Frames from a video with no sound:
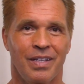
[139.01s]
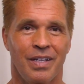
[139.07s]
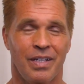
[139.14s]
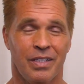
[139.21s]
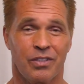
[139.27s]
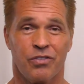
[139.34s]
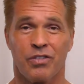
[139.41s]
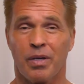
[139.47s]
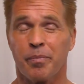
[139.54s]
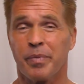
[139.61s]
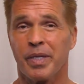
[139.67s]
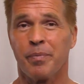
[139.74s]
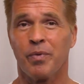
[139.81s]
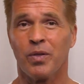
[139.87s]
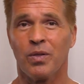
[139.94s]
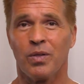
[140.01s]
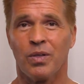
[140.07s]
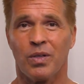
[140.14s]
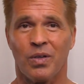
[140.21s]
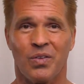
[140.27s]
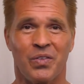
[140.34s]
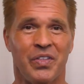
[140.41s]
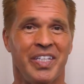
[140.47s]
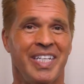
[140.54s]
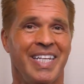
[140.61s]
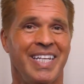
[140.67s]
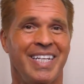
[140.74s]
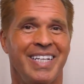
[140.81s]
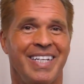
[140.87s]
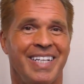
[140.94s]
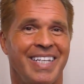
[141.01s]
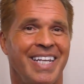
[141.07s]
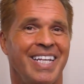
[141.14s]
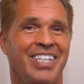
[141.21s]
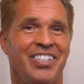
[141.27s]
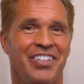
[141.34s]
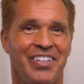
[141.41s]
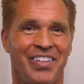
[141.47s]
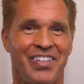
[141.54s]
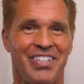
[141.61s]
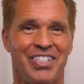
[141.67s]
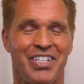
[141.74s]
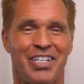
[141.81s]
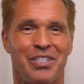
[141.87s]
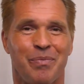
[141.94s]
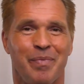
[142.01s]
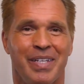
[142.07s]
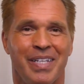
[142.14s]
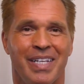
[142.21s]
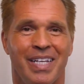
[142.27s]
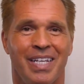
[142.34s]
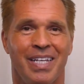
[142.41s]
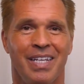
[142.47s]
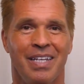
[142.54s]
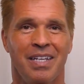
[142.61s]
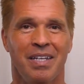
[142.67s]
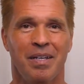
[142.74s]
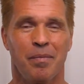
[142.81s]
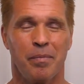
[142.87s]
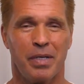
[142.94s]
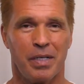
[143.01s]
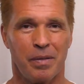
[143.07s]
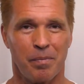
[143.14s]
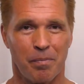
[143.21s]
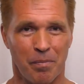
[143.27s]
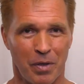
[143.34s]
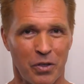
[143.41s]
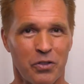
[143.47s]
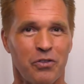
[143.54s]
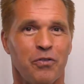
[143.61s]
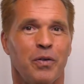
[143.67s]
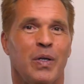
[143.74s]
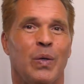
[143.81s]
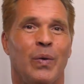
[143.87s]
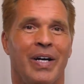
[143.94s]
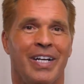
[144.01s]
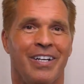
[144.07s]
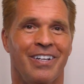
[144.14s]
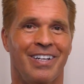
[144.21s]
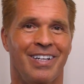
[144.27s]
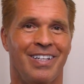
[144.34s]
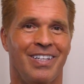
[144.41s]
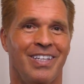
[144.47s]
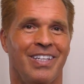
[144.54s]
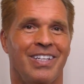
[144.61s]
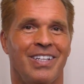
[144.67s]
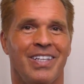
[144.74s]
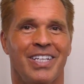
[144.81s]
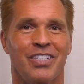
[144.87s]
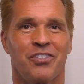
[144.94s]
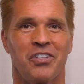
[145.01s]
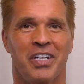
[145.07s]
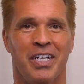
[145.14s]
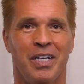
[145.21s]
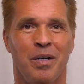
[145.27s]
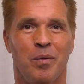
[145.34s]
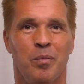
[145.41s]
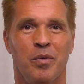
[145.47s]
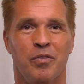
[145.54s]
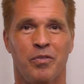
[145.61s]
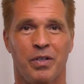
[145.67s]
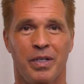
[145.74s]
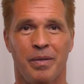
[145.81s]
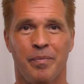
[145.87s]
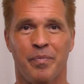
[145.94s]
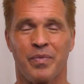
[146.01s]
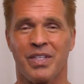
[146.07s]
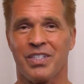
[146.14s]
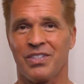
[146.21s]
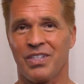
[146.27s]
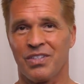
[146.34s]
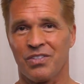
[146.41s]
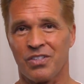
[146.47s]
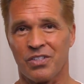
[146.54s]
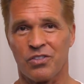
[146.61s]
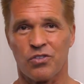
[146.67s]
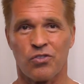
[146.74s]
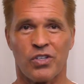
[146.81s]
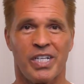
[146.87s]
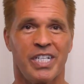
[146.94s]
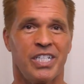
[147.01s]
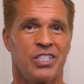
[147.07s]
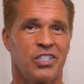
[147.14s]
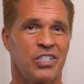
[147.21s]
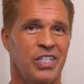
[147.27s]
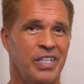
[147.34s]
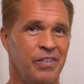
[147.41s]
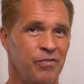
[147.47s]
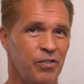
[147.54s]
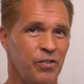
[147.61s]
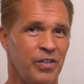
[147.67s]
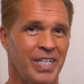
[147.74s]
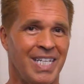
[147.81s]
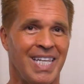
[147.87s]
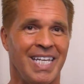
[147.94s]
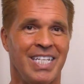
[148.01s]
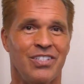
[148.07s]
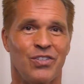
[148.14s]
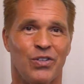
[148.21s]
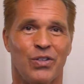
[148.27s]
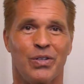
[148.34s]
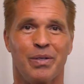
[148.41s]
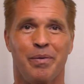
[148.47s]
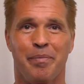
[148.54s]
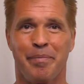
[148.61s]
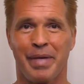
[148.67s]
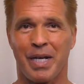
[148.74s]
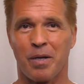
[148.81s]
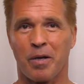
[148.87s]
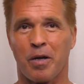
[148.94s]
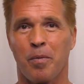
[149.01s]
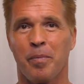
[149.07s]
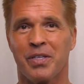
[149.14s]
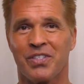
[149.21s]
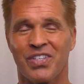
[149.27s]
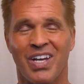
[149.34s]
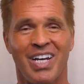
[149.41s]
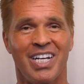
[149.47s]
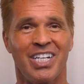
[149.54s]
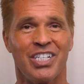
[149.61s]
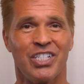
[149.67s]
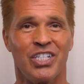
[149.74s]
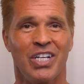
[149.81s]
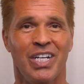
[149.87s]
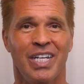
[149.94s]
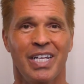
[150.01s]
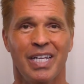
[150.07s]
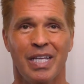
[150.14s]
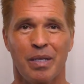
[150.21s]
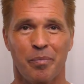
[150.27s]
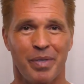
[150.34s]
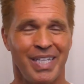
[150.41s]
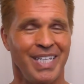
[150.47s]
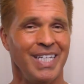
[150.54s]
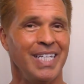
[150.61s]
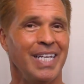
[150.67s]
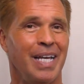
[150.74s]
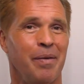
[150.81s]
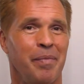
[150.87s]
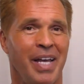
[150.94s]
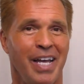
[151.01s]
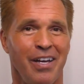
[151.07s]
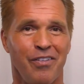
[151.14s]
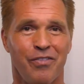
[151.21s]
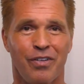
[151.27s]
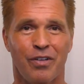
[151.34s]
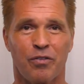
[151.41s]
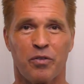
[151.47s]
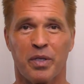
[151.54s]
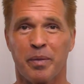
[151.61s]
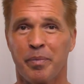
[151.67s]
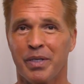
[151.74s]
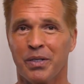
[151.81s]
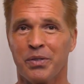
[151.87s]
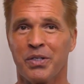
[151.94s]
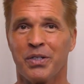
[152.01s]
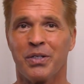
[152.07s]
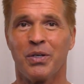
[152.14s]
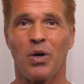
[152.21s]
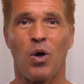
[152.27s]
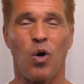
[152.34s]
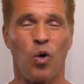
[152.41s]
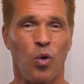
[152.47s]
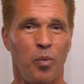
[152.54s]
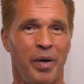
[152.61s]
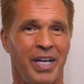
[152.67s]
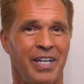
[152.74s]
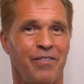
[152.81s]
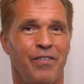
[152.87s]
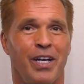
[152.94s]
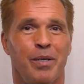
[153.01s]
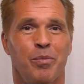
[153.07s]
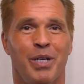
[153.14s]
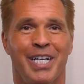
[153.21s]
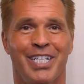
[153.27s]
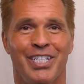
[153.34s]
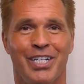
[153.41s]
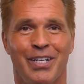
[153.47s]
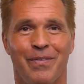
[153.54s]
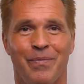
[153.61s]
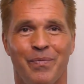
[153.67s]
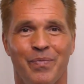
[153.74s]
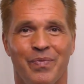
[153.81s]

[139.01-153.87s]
Uh, some people only need an occasional adjustment, but most require a little extra help from assisted stretch, infrared laser, medical massage, P E M F, rebuilder, whole body vibration.